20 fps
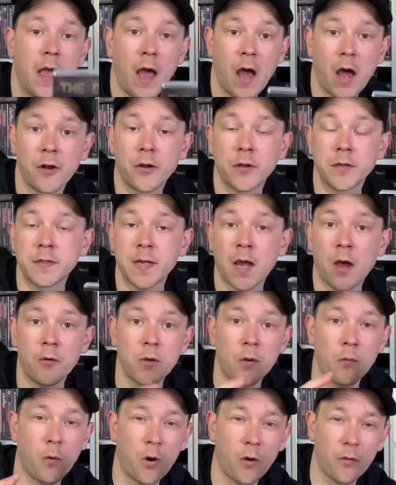And I tell
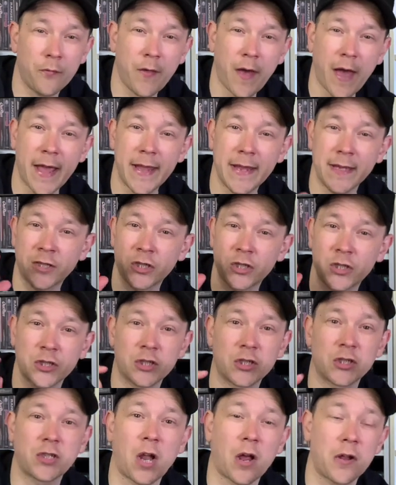you what, that is
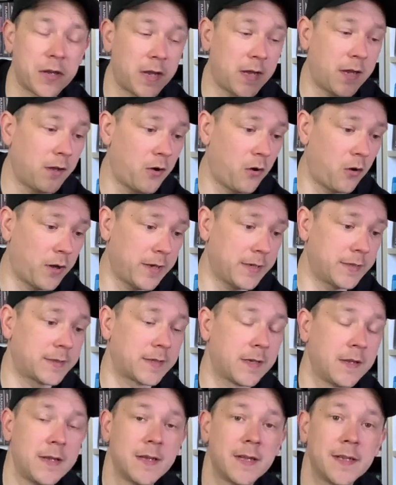stunning,
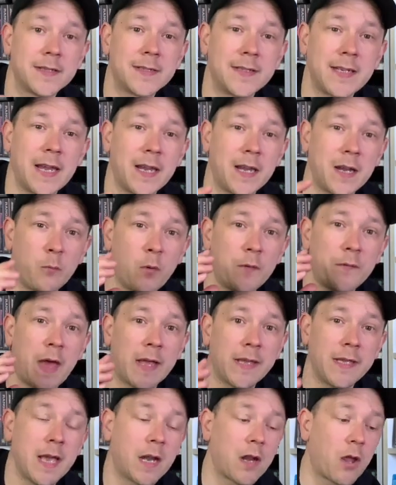guys. Seeing it with
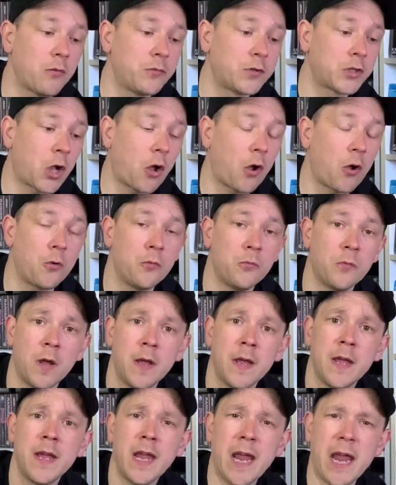that yellow tone,
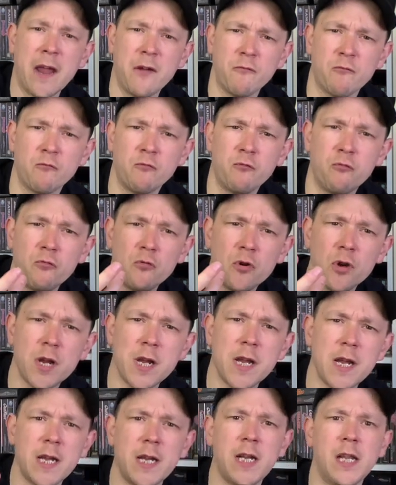it
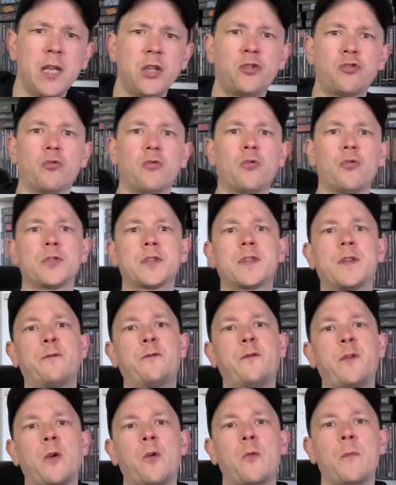really draws the
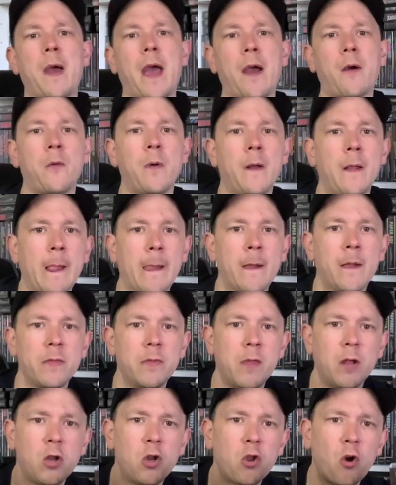film out.
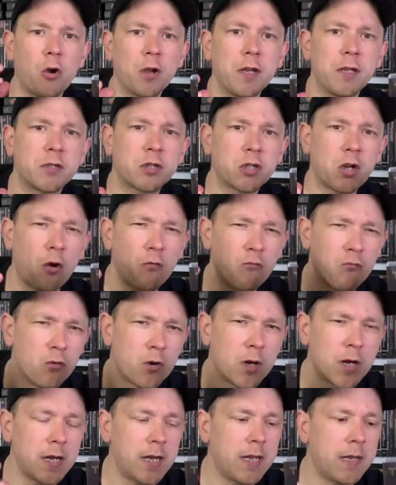The lights go
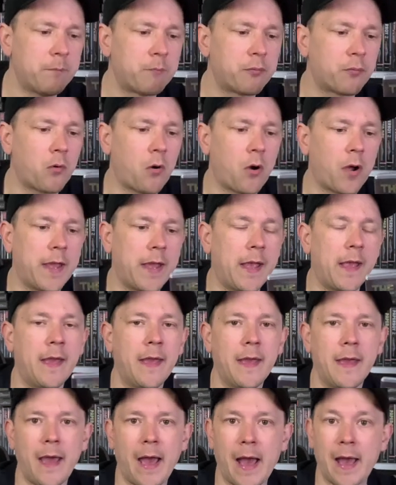really bright,
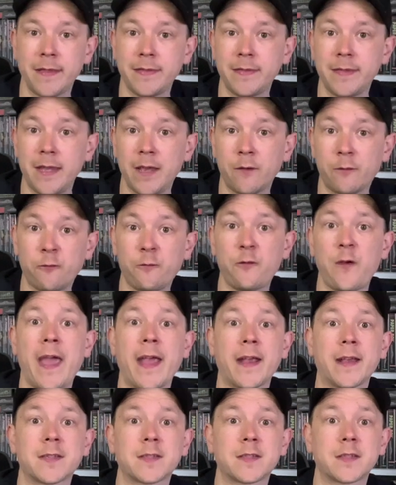and the
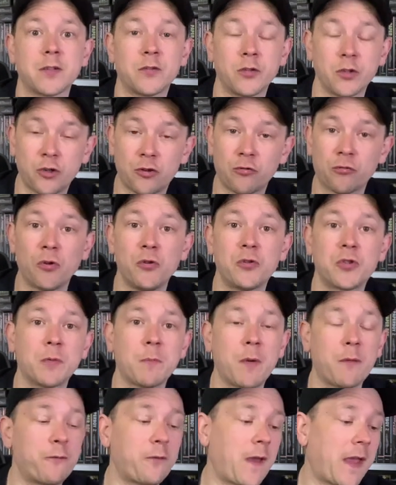effects, the
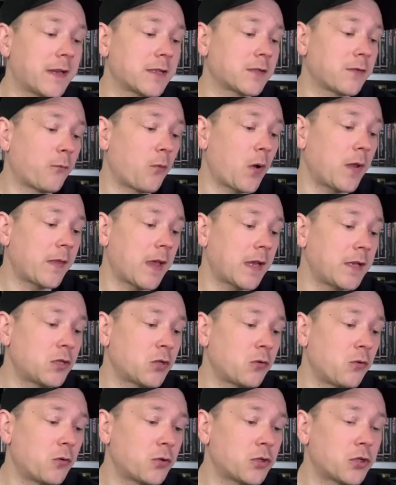gruesome effects of when they
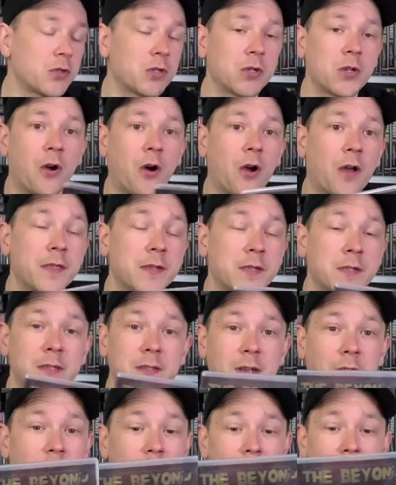torture the guy at the
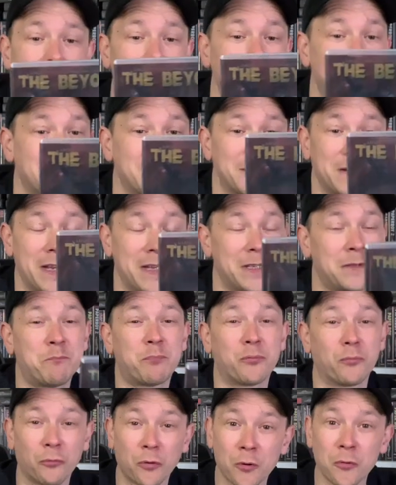start, is is
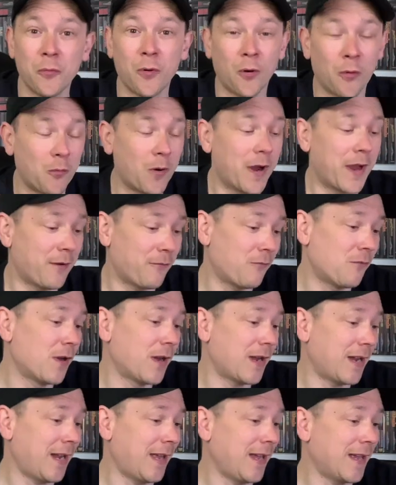brutal. It
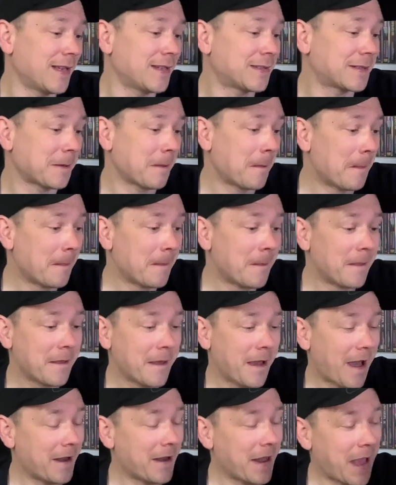really is
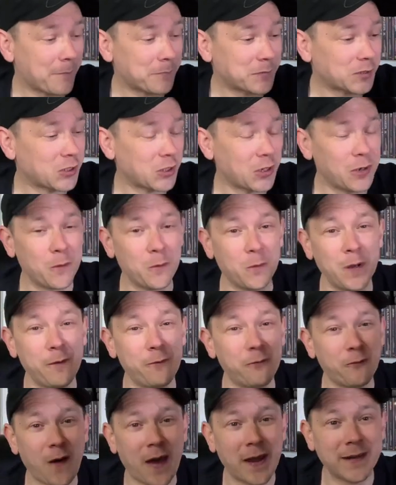an absolutely
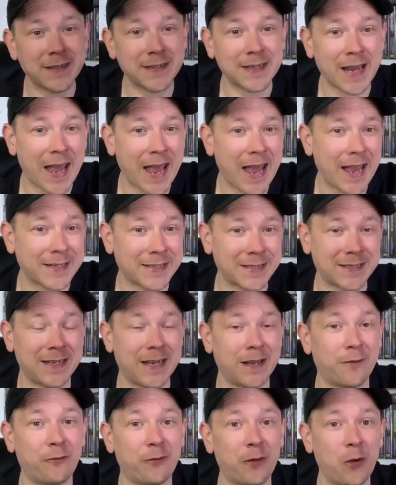
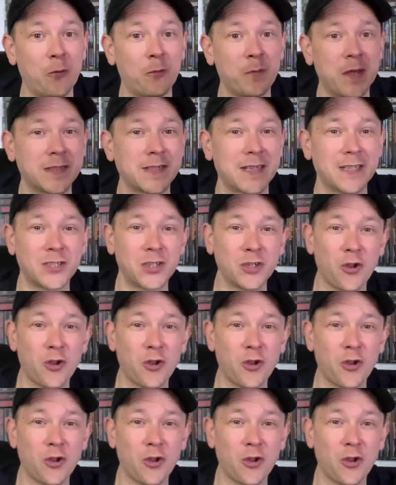fantastic film this it's